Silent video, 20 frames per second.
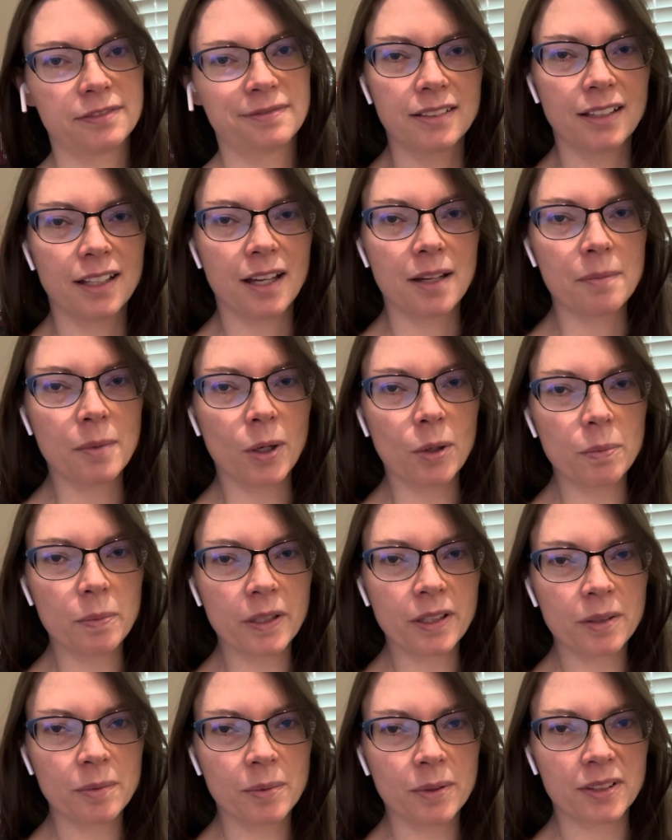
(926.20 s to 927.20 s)
I'm hoping
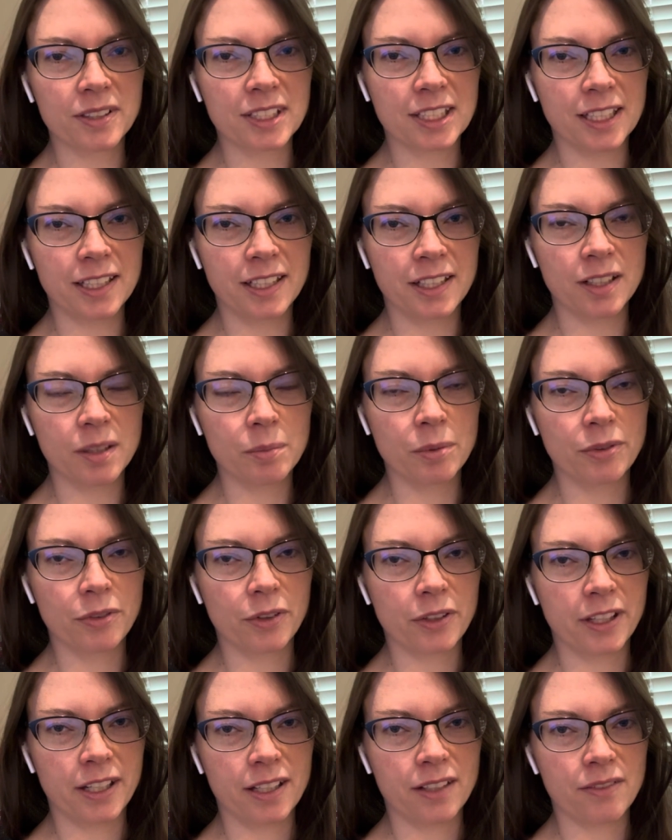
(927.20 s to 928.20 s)
the books get here before
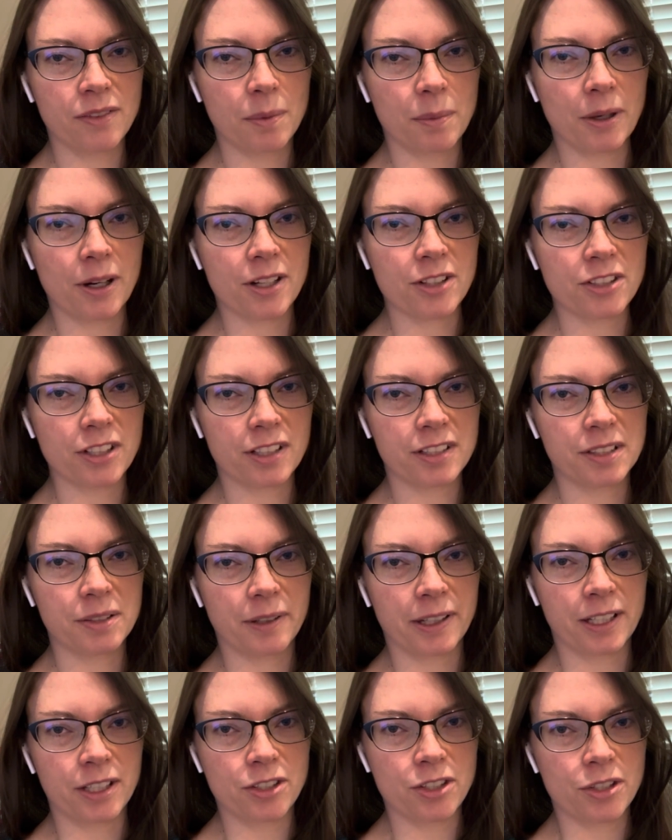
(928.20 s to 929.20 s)
the end of the project so I
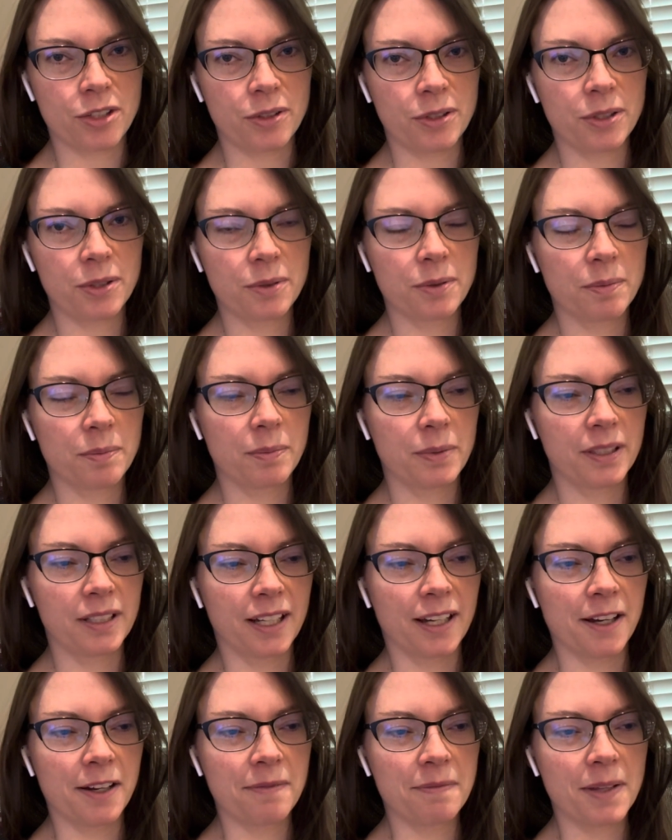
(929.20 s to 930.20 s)
can show you, but
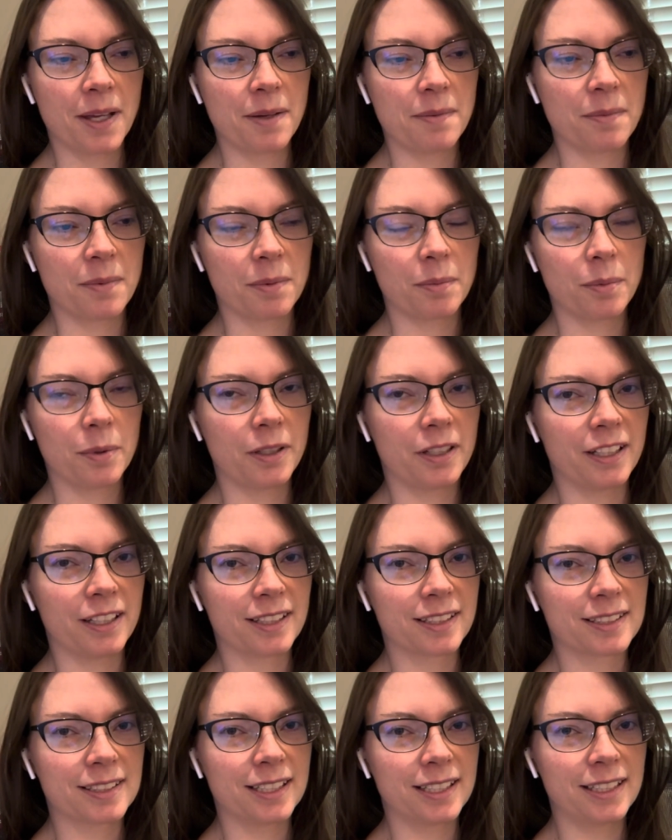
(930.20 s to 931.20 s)
yeah, I'm pretty
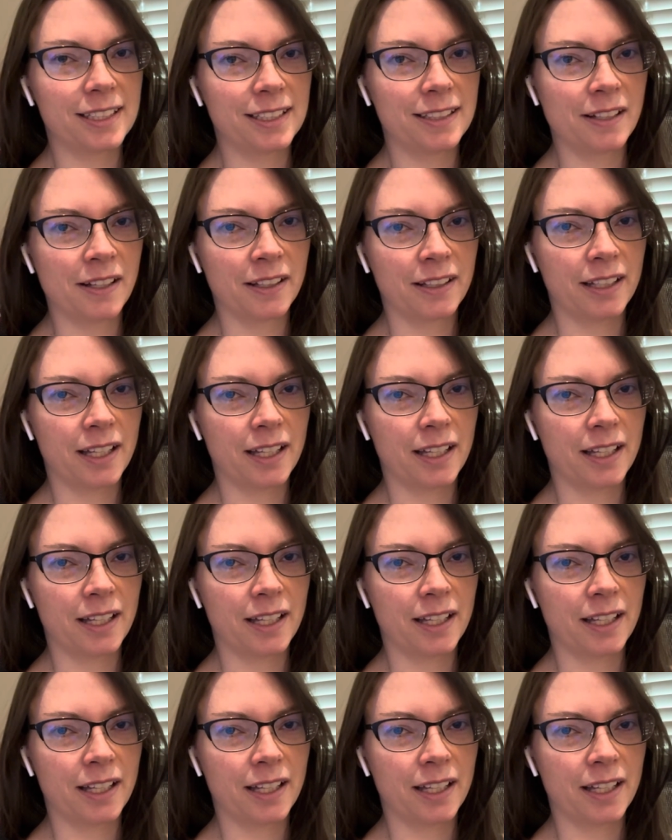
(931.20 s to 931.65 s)
excited.